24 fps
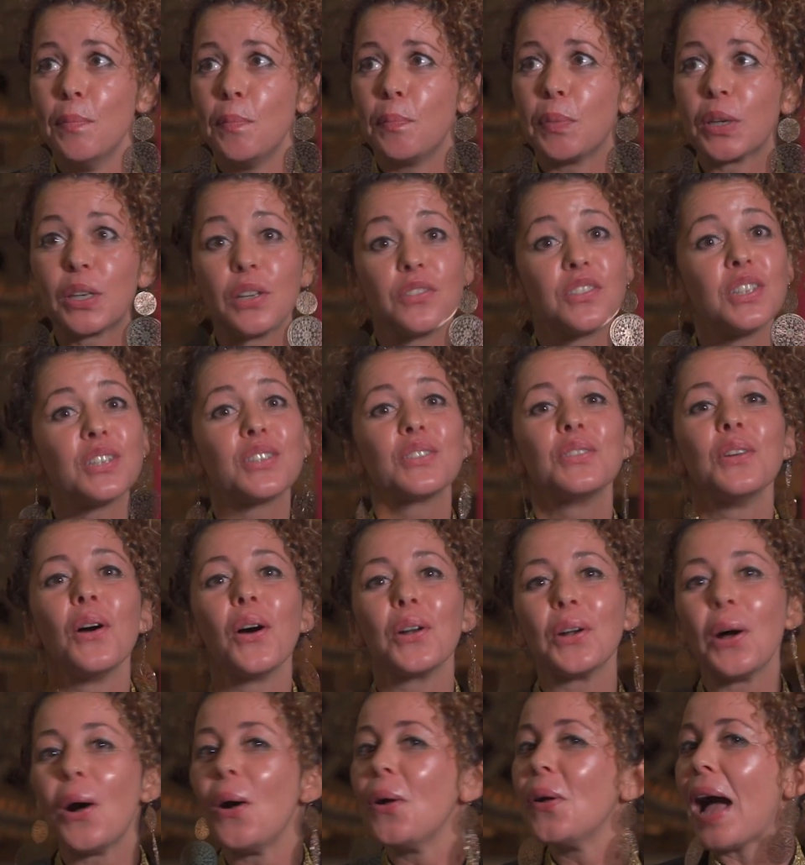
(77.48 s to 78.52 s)
Because it's
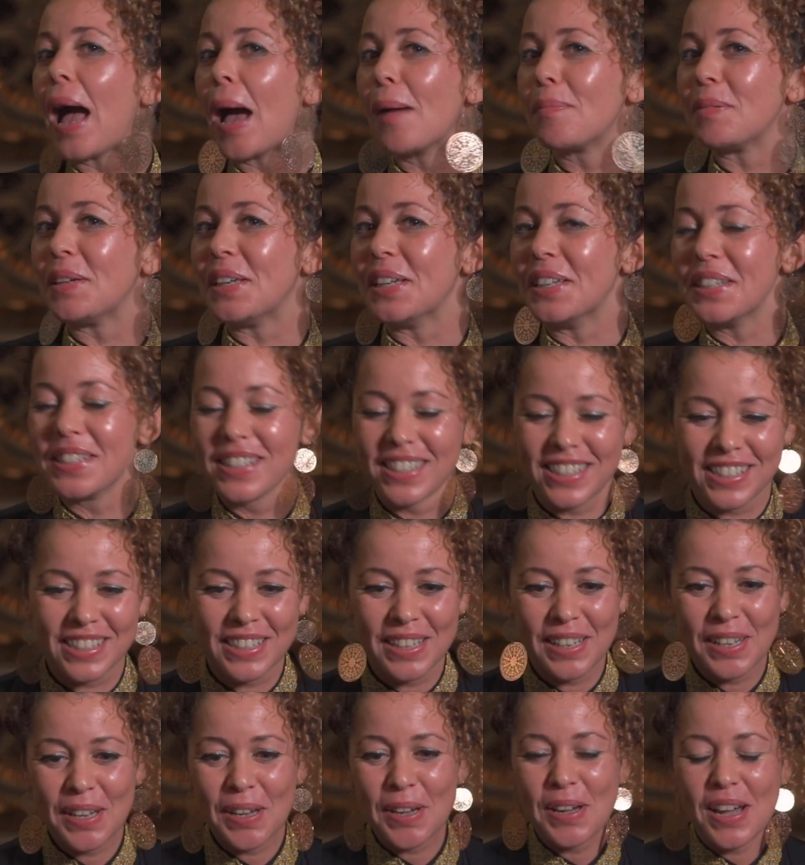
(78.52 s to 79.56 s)
not all happiness,
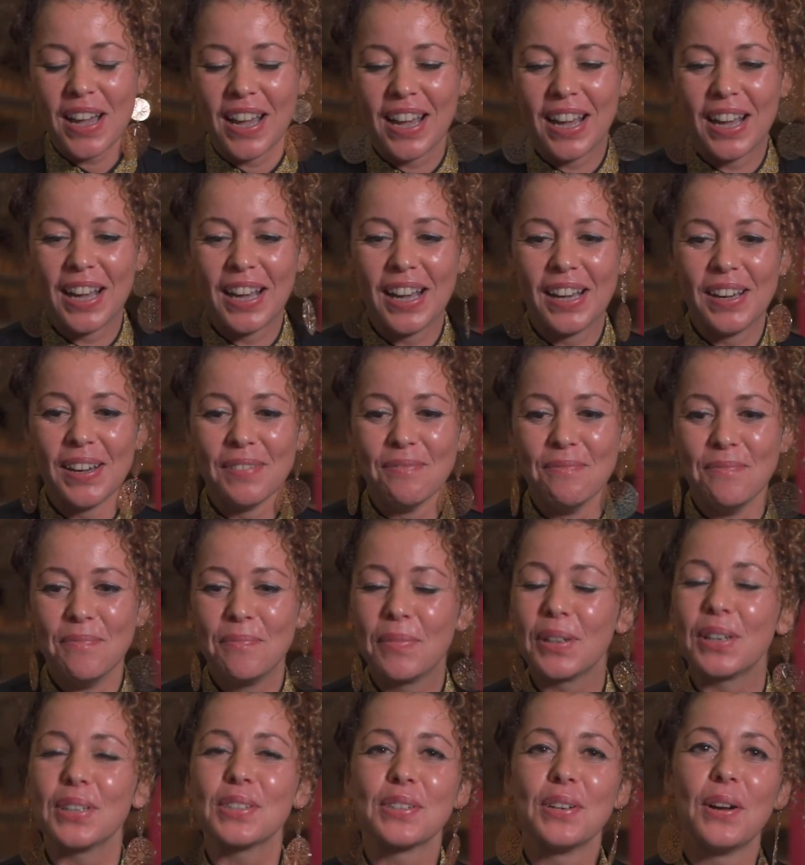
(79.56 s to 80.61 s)

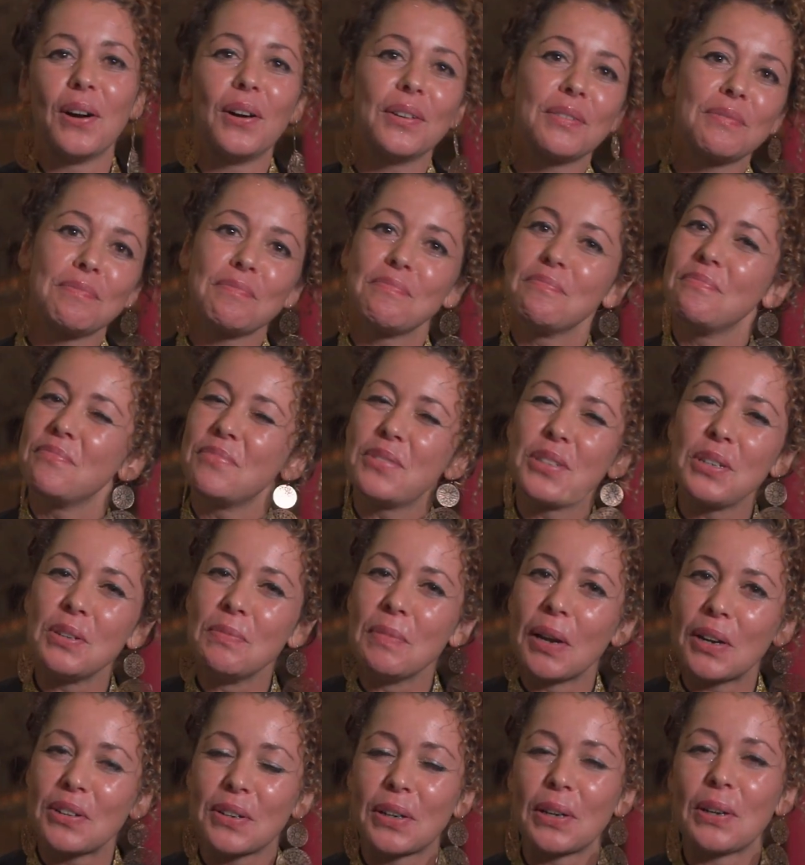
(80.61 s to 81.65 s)
but it's not too
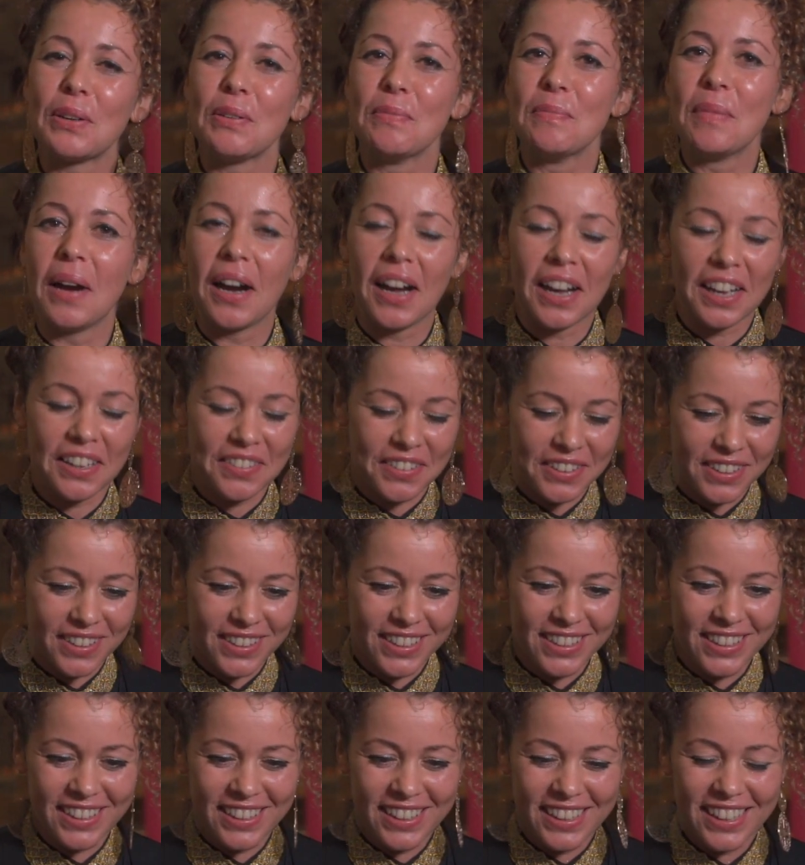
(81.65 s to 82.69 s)
much gloom
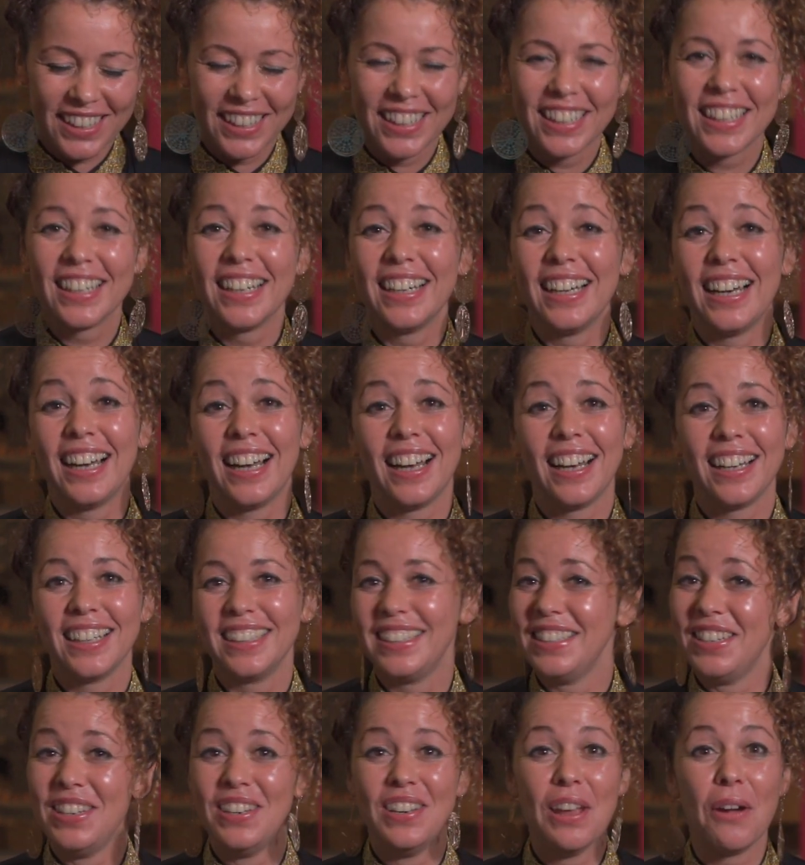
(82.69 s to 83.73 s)
either.
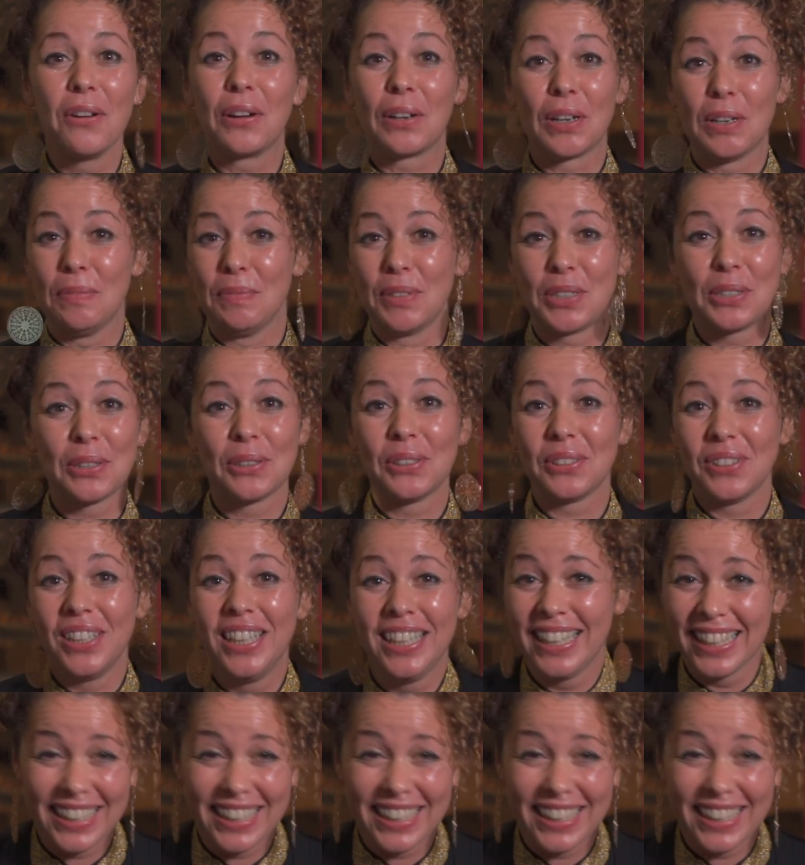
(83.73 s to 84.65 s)
Ah, no gloom at all.